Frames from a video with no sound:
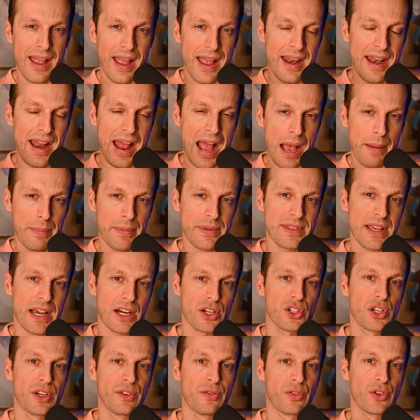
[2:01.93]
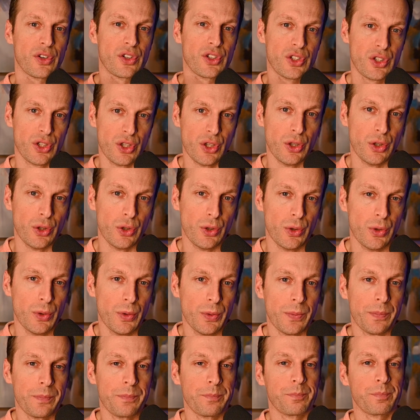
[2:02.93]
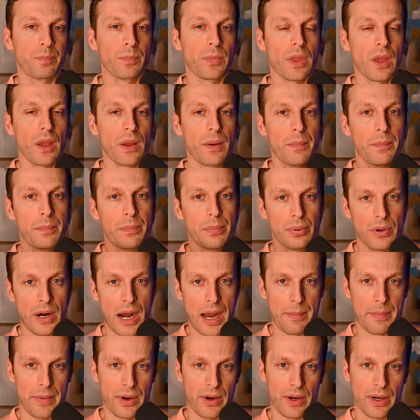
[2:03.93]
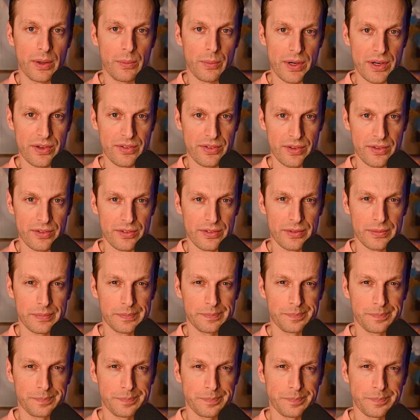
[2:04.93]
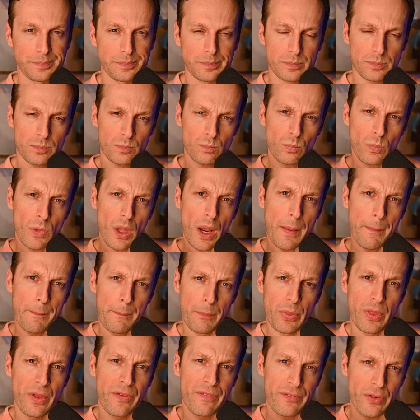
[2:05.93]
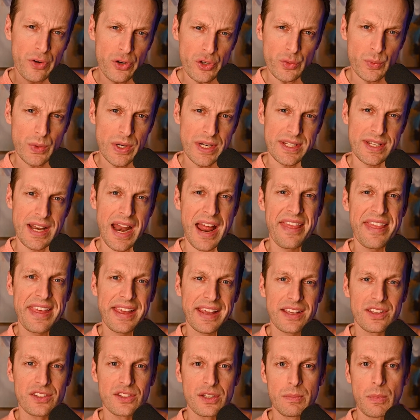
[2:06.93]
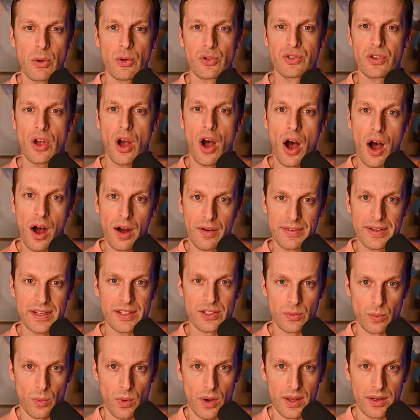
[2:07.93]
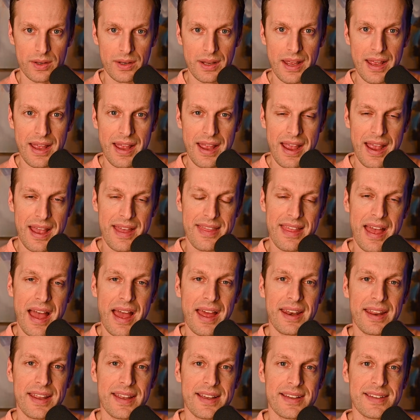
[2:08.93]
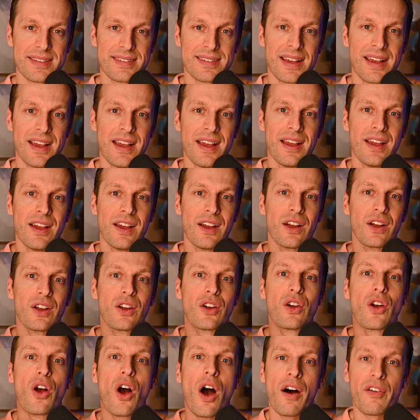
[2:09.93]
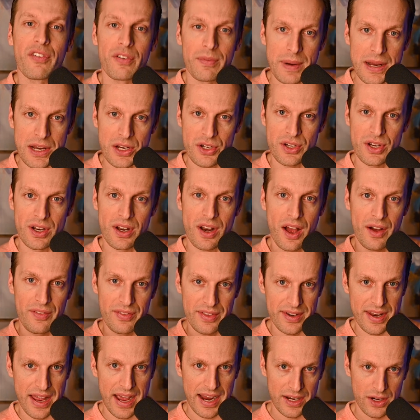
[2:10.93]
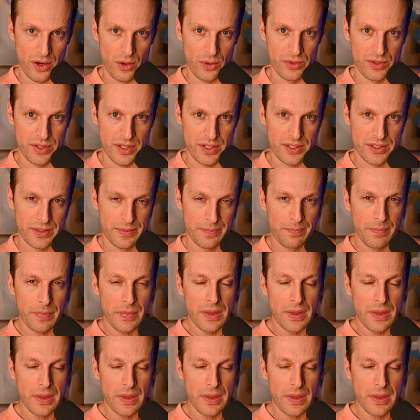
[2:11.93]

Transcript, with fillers: And it happens actually for two primary reasons. The first reason I think is the most obvious one, and that is confirmation of the diagnosis.